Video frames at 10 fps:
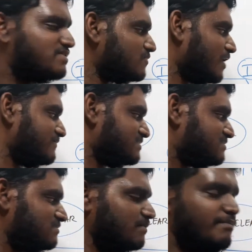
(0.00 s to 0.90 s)
So I
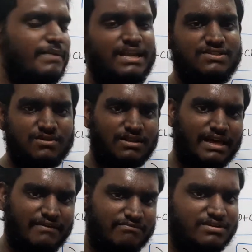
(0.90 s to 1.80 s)
just made sure
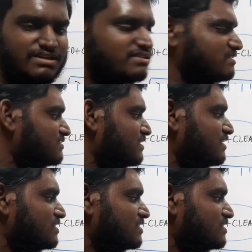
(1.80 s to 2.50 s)
I've written this.